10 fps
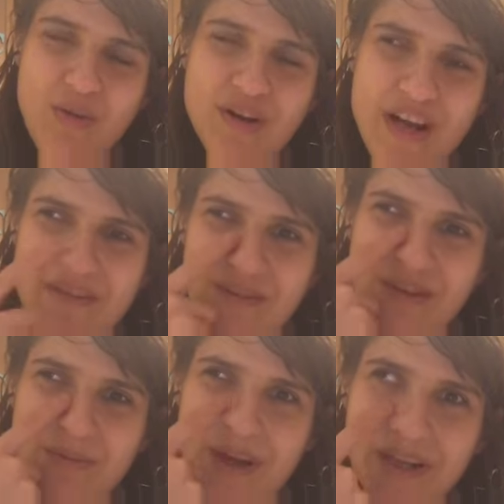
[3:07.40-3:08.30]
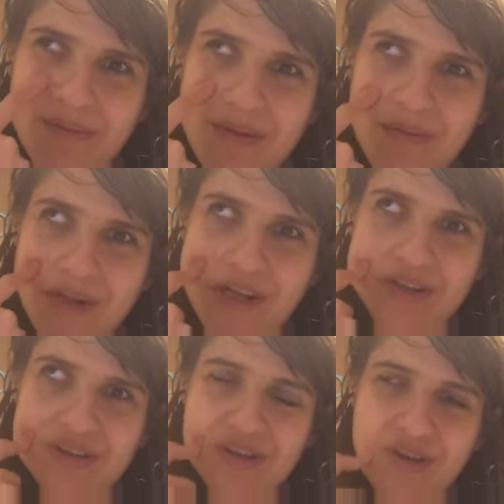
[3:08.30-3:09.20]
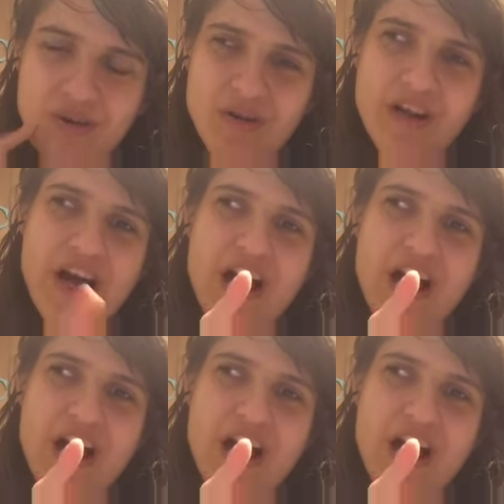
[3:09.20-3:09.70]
I have to look back at the publication. Hold on.